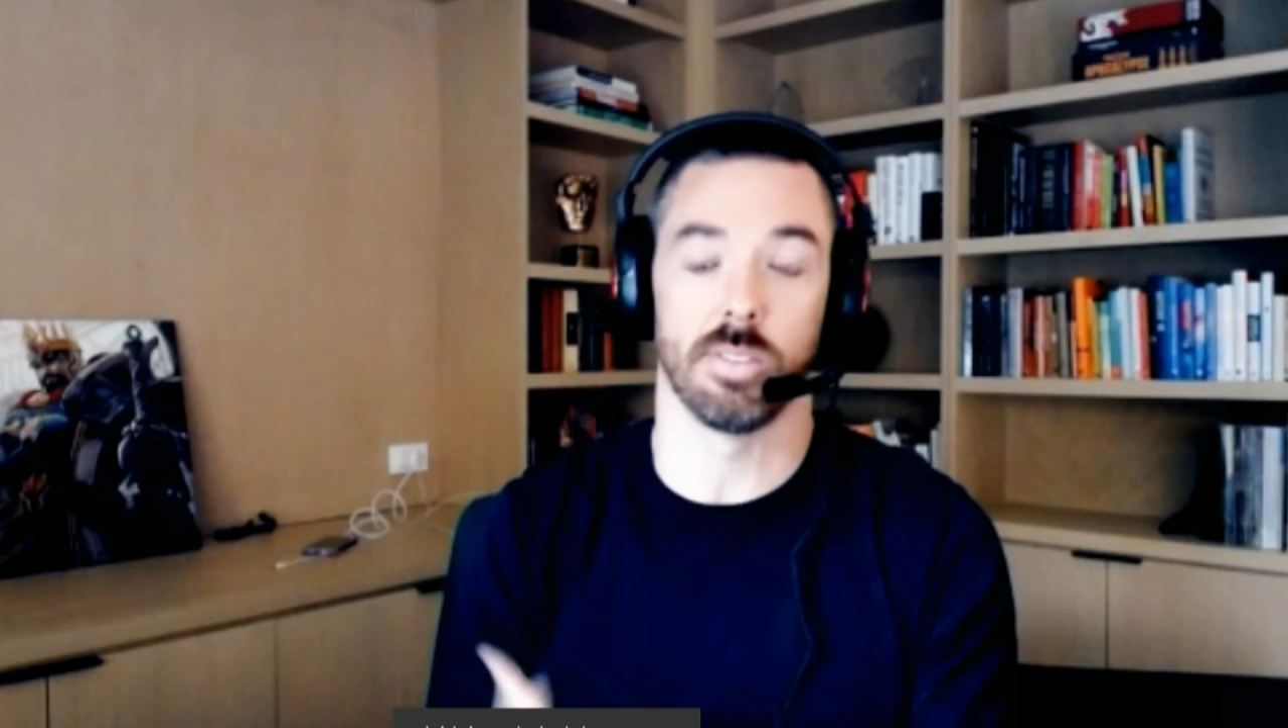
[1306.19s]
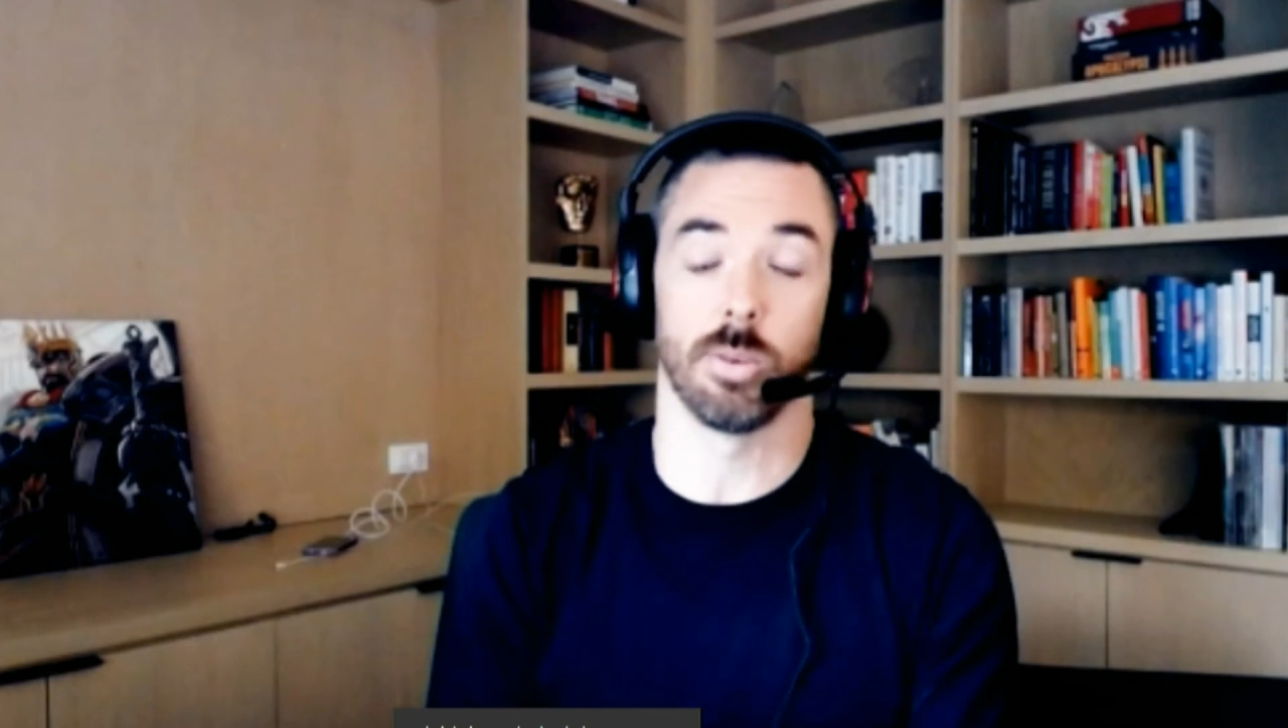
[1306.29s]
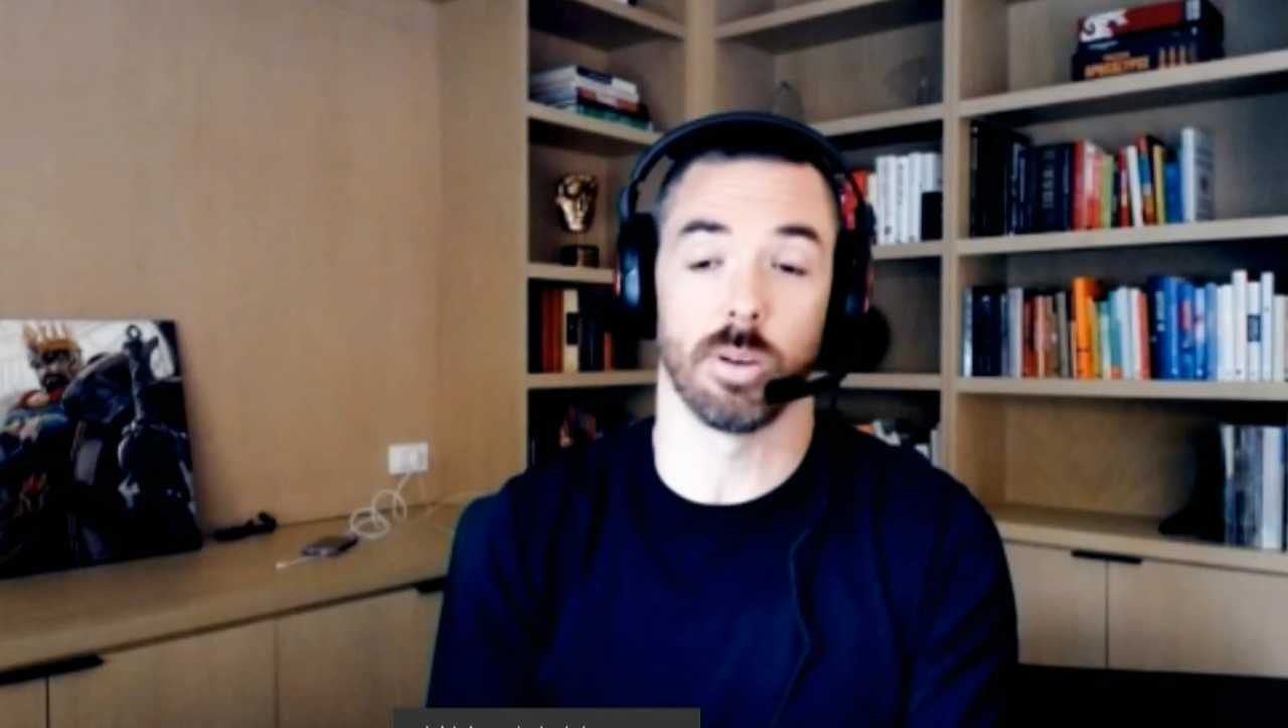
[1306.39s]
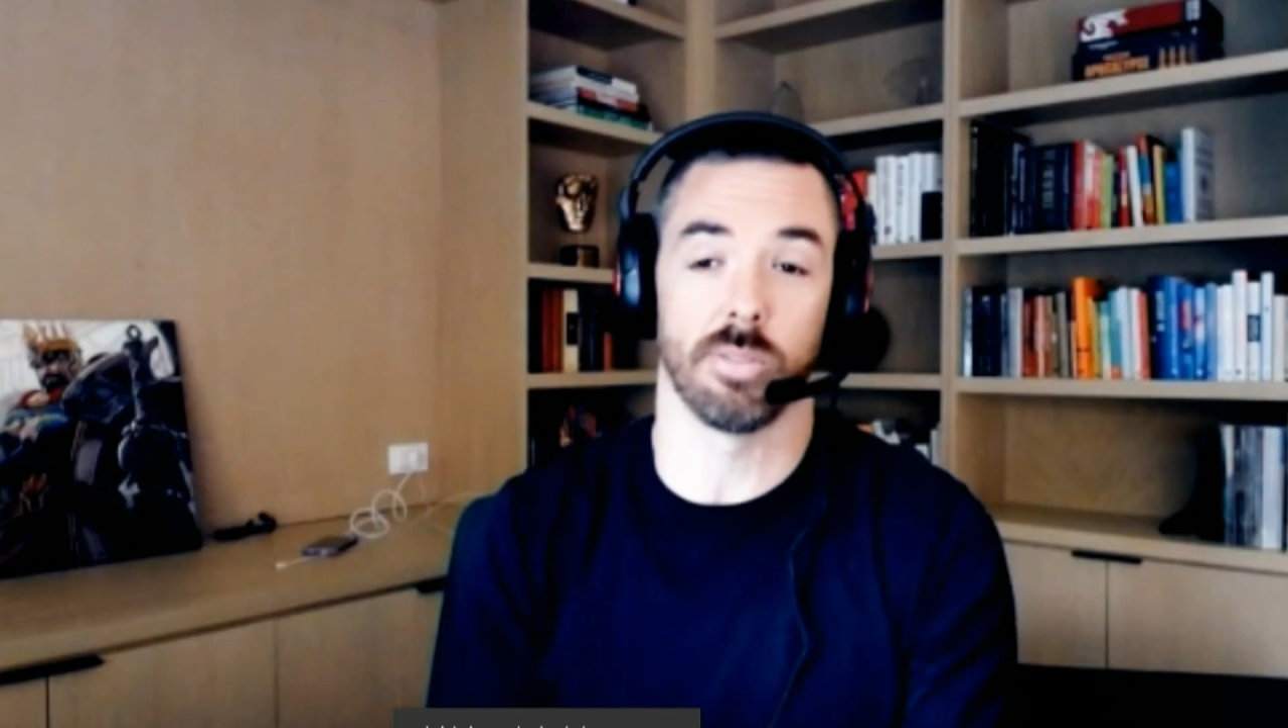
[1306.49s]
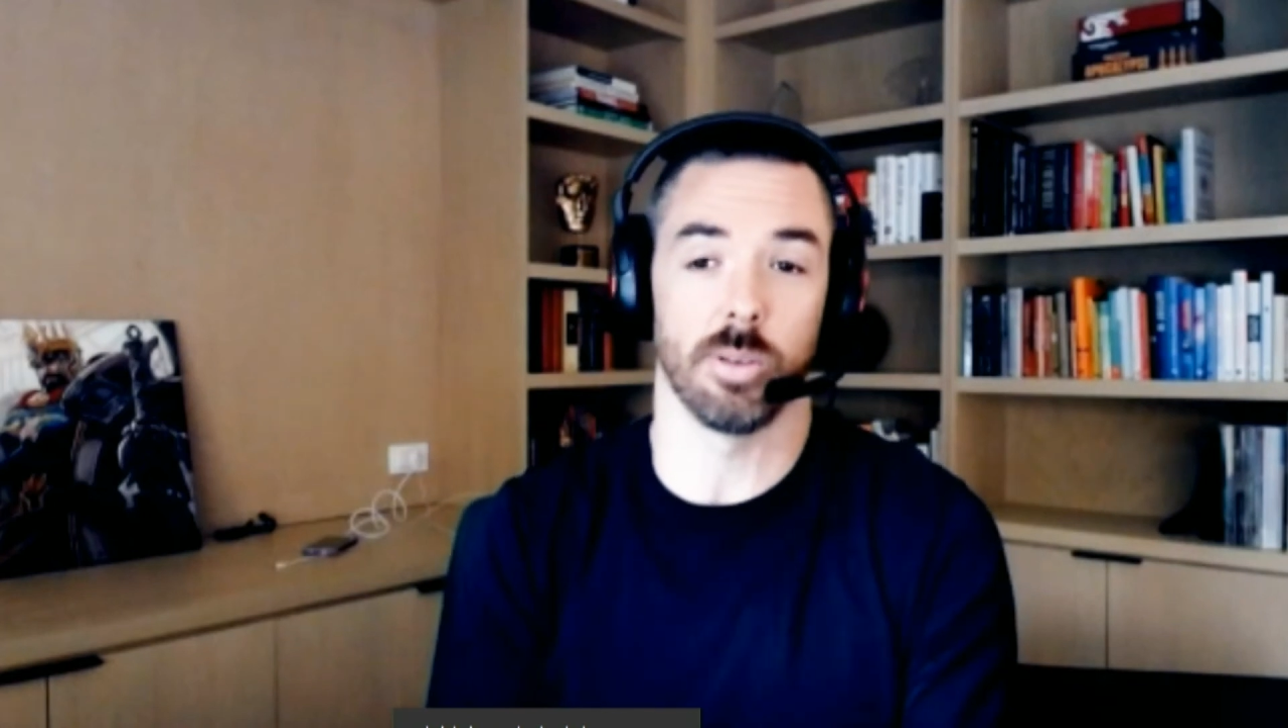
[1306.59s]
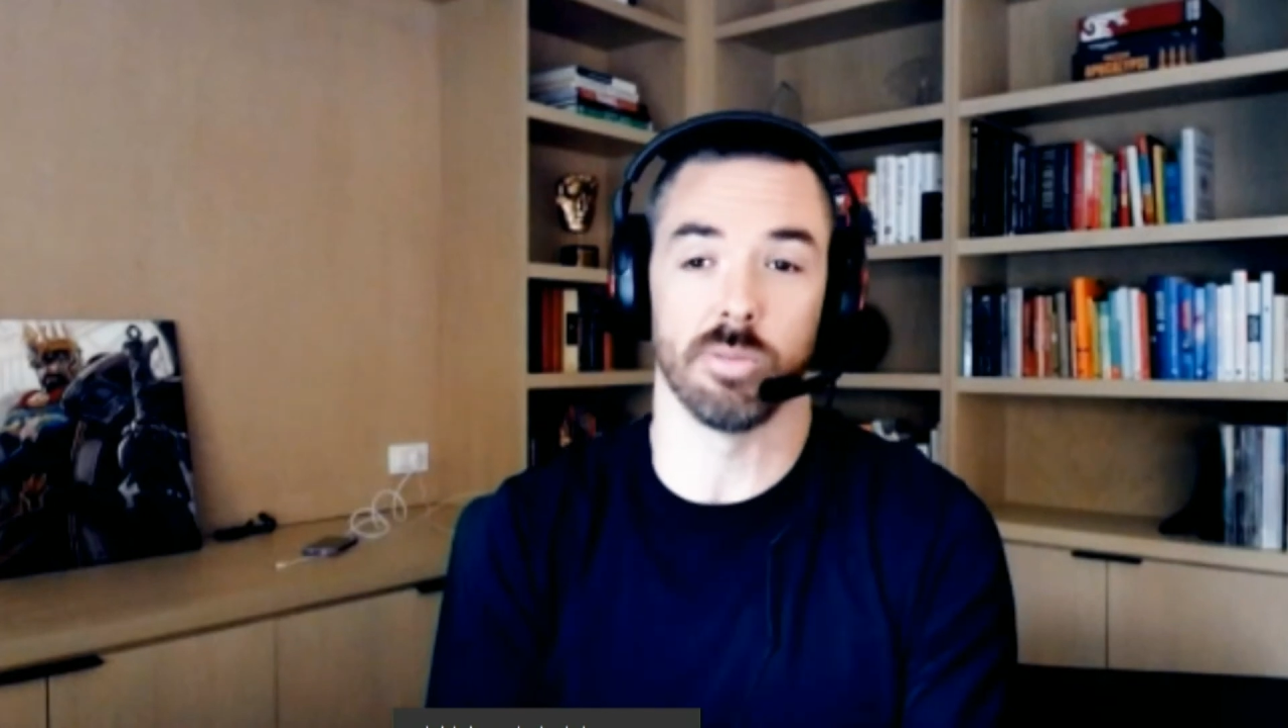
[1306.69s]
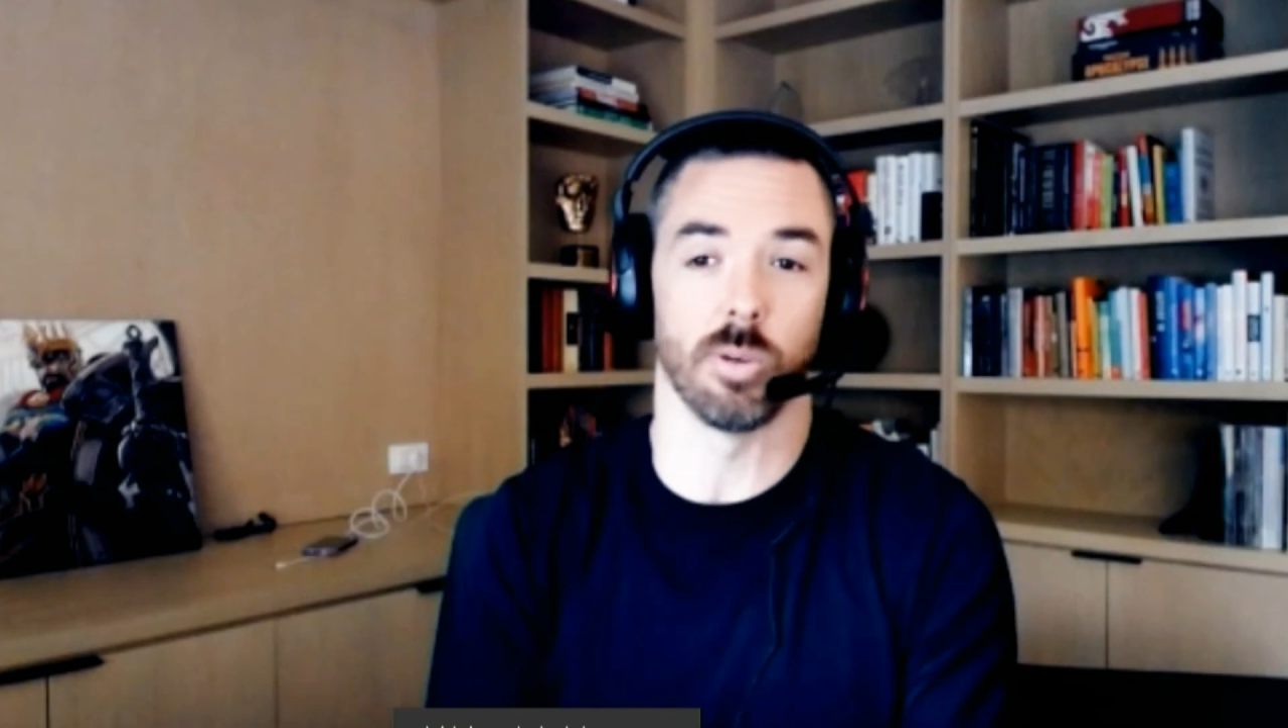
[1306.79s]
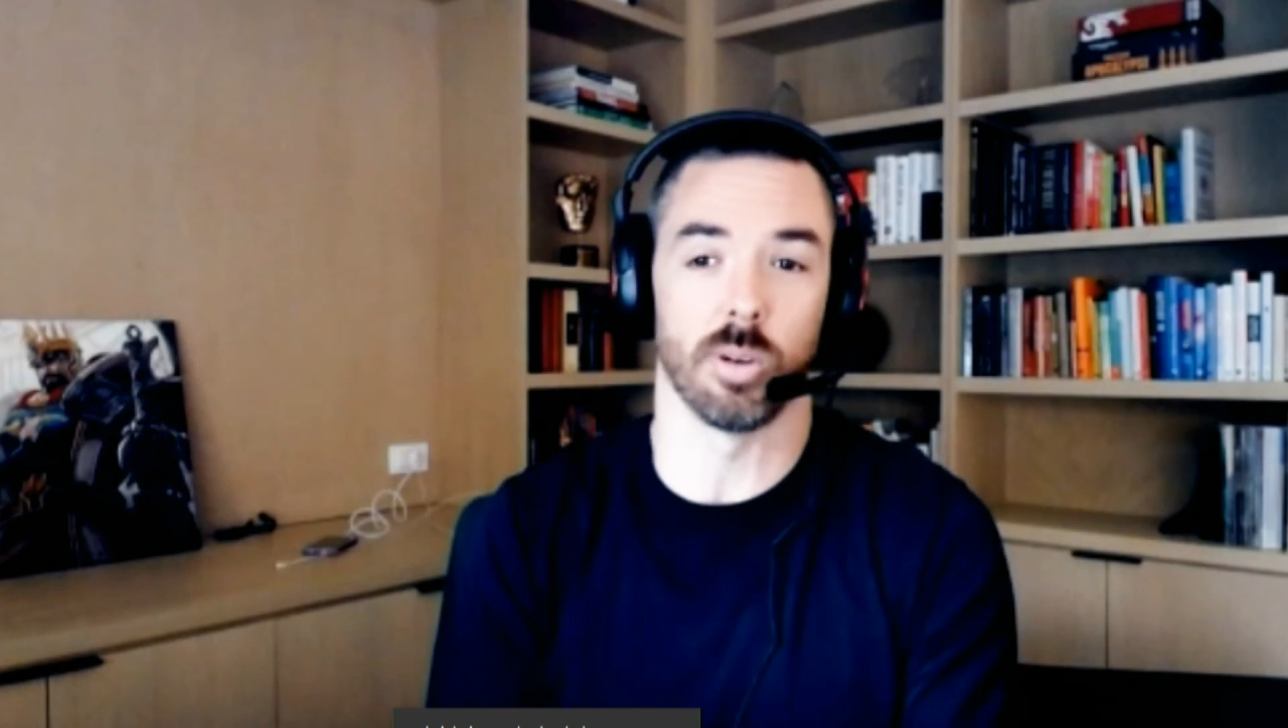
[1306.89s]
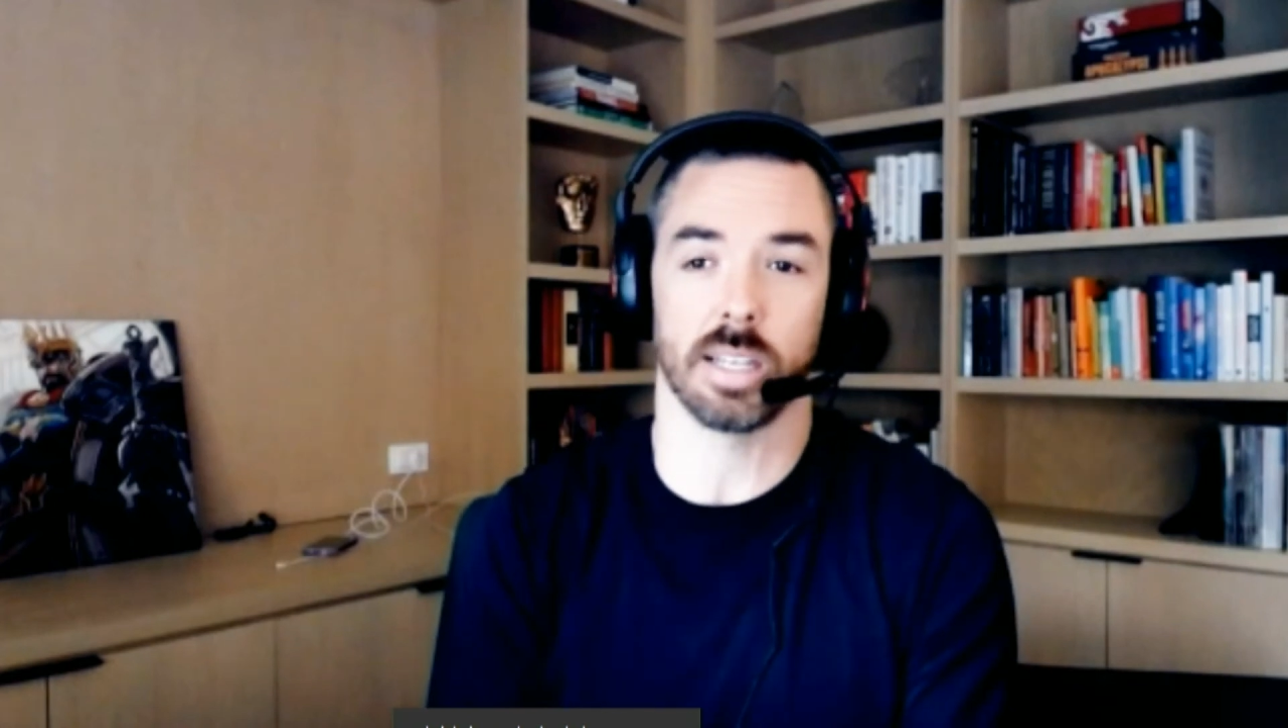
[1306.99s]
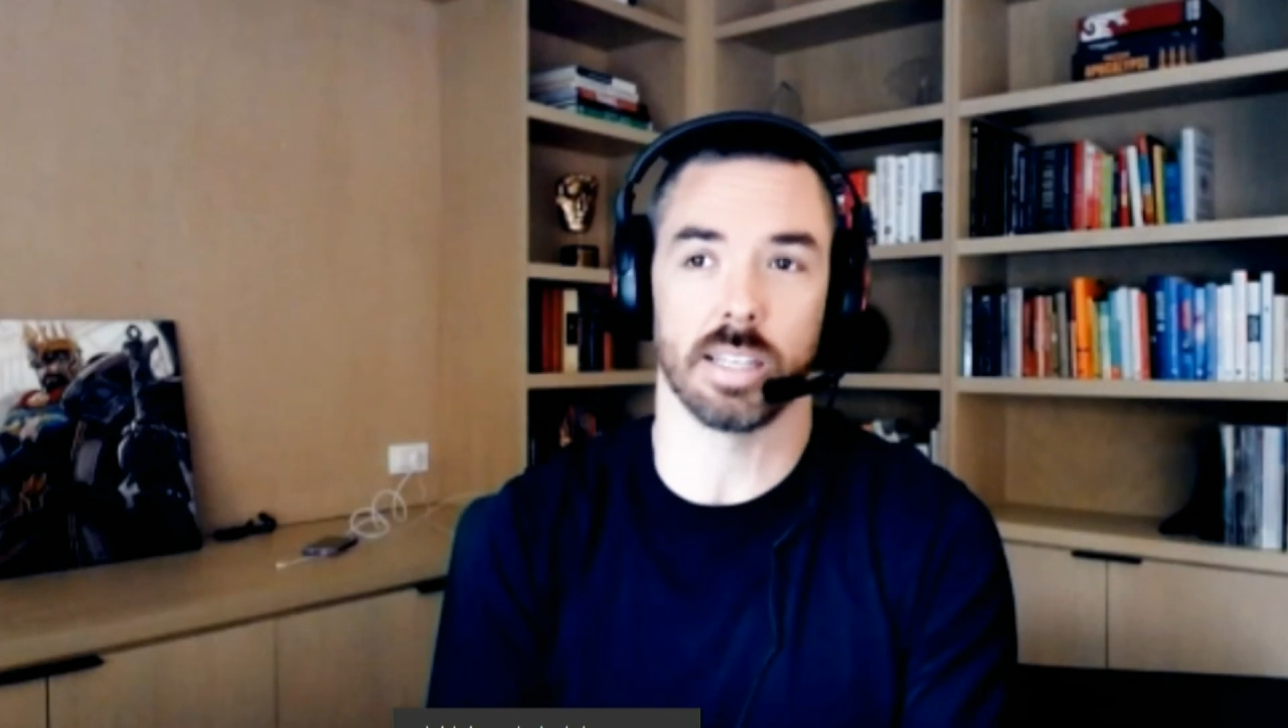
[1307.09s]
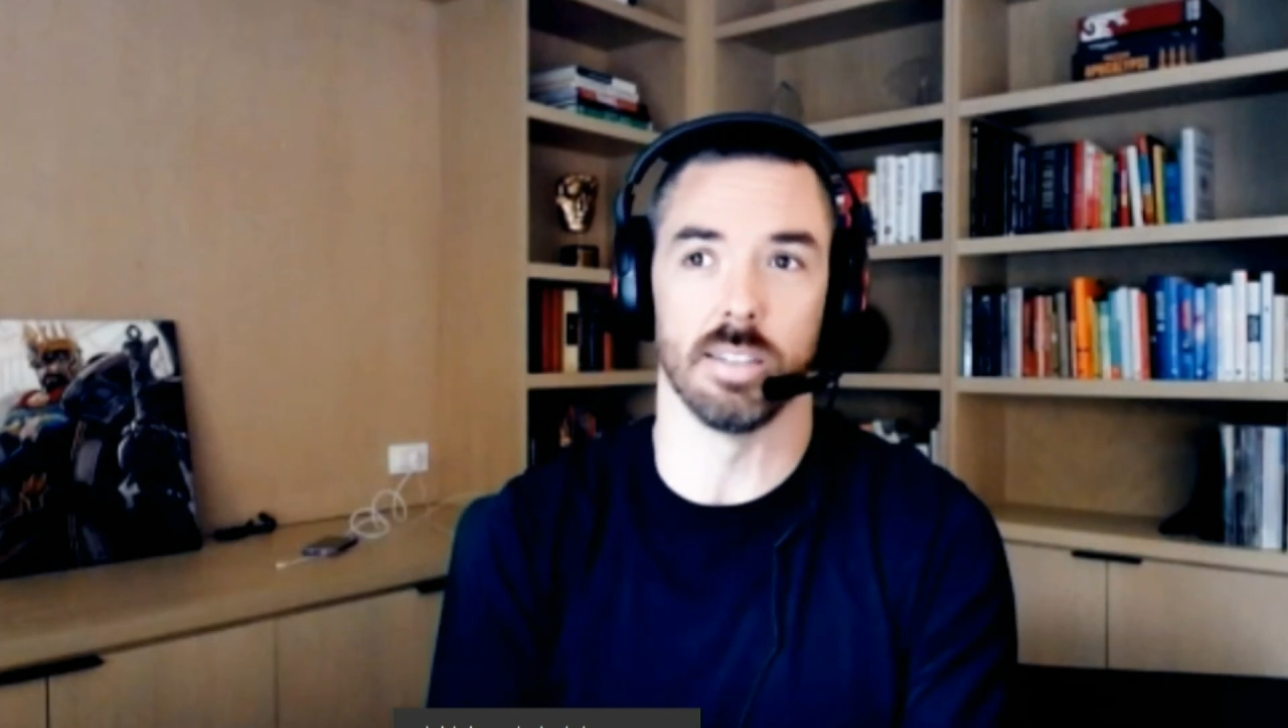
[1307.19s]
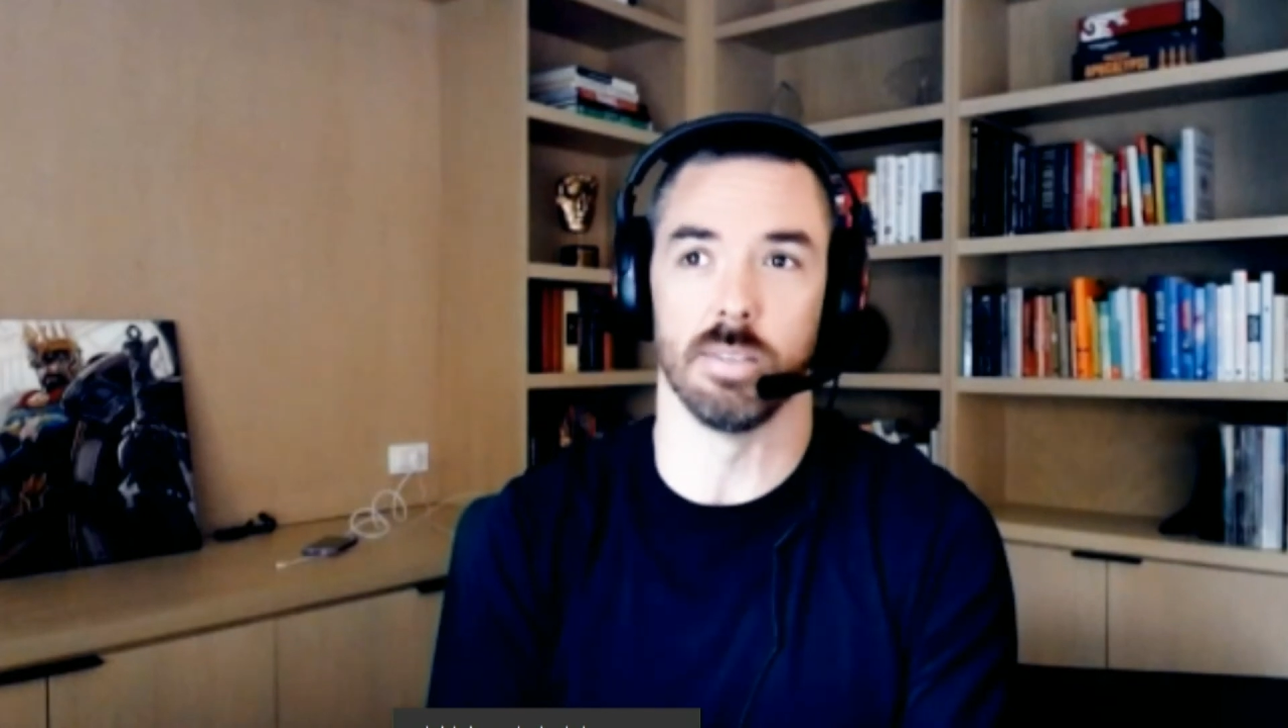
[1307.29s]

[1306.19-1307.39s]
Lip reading: sort of felt euphoric,